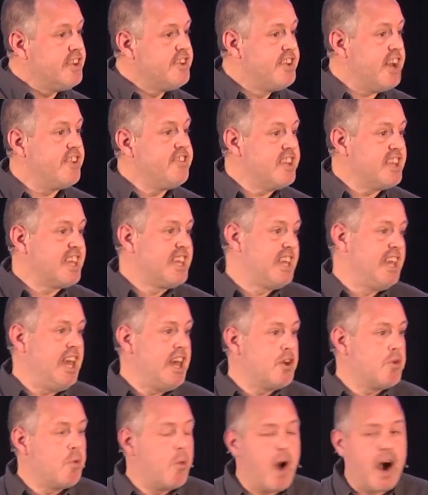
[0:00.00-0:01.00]
doesn't
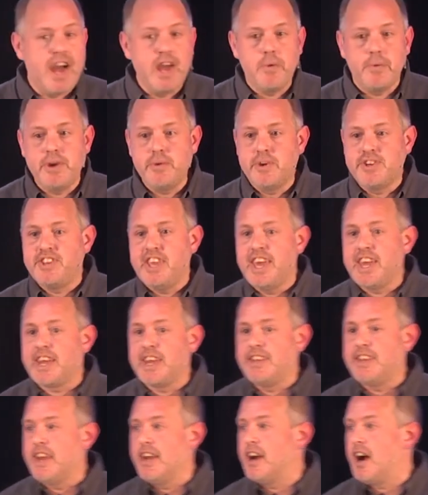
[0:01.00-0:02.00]
get why we would take
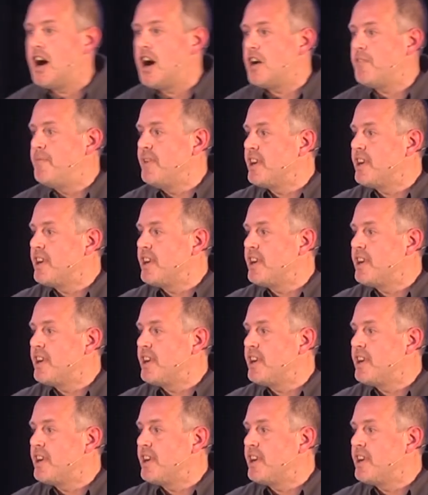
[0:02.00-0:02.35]
a day off,